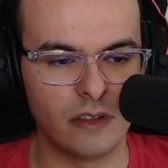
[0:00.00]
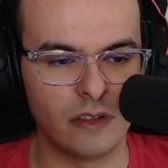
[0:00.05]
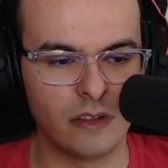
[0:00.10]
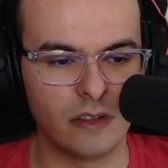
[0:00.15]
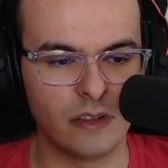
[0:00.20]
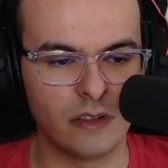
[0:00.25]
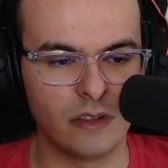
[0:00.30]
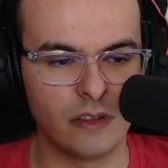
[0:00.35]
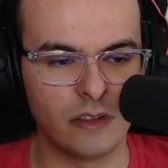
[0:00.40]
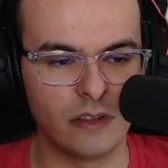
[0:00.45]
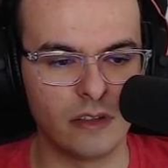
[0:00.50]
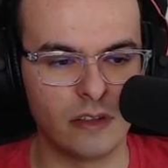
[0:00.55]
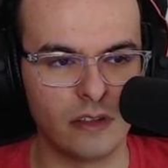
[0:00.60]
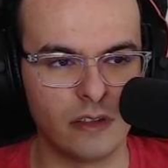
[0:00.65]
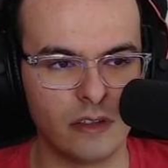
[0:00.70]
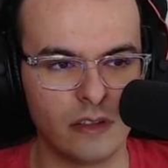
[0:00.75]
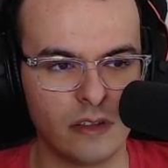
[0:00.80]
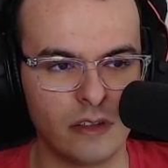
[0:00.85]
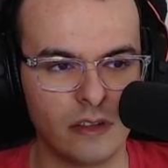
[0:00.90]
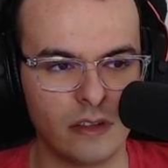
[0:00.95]

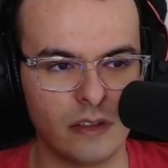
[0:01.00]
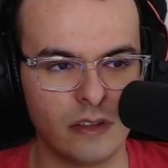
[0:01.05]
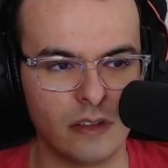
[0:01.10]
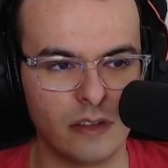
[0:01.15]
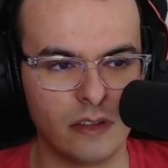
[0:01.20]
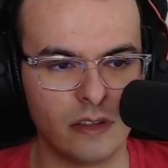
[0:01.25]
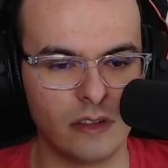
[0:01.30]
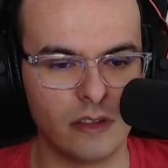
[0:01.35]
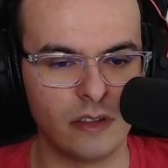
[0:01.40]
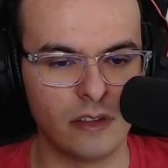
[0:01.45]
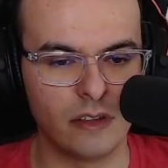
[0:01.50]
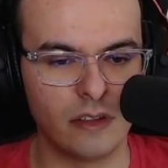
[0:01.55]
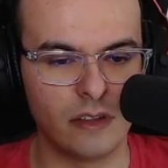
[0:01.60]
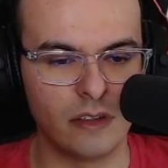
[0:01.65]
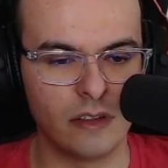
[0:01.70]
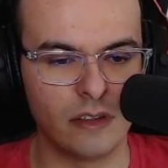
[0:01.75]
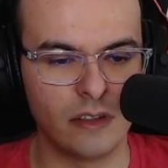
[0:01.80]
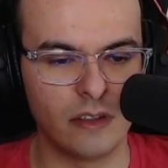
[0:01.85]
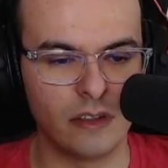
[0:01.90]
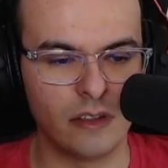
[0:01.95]

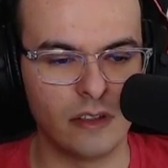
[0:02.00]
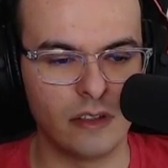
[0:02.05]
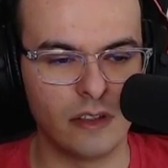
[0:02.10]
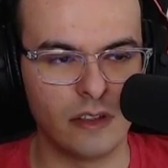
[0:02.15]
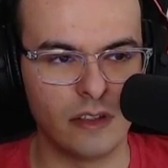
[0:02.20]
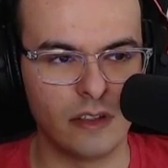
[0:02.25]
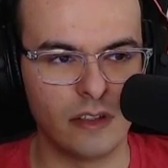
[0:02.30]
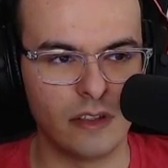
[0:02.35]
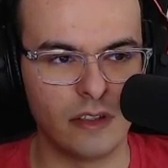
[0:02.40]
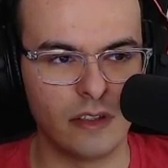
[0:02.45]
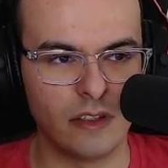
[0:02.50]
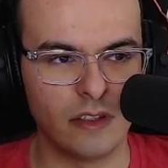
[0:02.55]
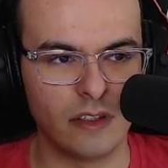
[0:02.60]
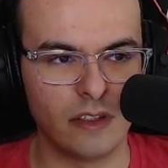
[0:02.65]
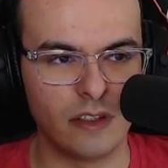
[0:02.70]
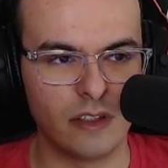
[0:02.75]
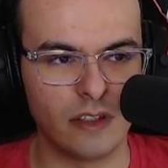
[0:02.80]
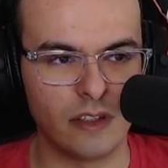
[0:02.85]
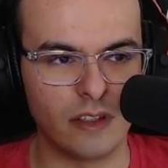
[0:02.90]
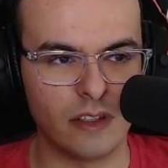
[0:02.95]

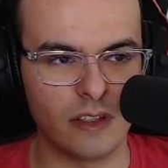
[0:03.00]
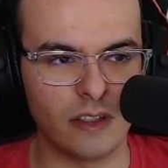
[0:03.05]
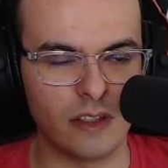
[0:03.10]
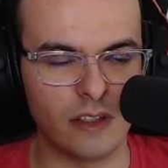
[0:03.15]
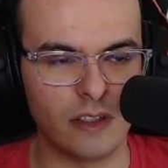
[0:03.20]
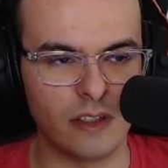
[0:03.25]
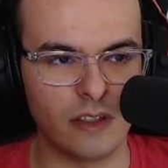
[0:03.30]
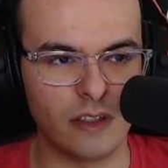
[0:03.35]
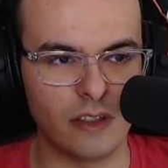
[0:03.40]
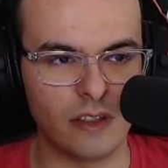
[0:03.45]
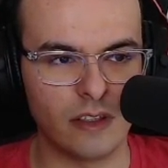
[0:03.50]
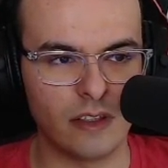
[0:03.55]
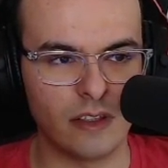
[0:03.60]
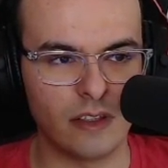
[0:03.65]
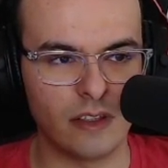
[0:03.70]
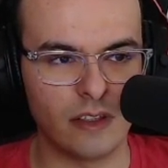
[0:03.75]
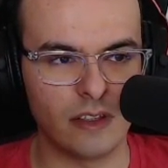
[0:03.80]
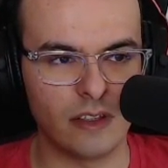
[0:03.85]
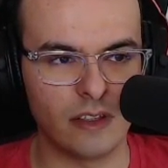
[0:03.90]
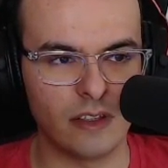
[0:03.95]

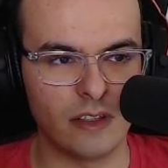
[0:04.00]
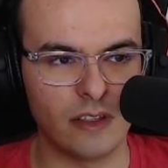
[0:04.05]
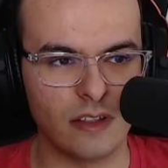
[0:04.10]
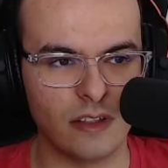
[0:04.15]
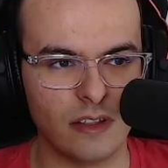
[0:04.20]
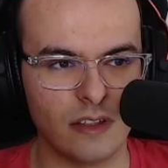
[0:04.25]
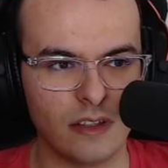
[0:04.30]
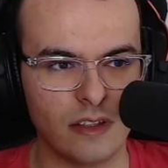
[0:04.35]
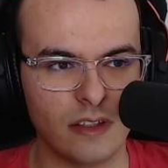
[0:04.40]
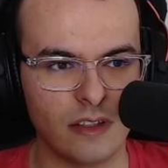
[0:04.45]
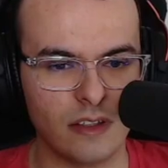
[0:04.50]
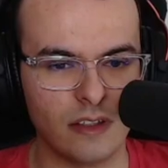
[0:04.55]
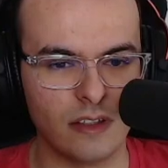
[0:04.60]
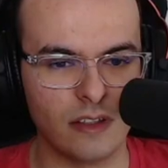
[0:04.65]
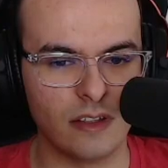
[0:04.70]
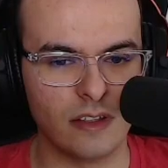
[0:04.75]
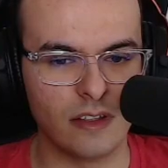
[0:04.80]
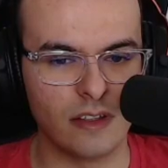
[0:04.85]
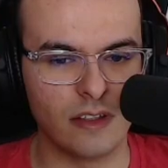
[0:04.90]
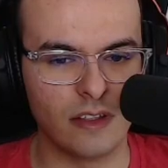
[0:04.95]

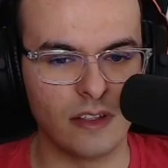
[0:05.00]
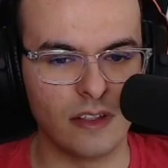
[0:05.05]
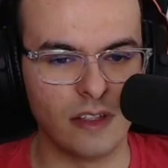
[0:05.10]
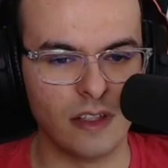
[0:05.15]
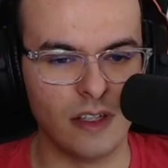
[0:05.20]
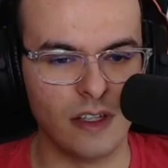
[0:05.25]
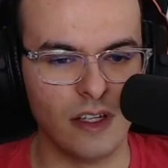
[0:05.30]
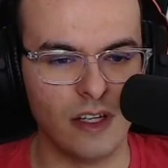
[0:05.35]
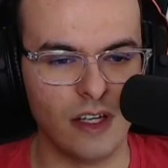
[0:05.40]
No words are spoken by the person on screen.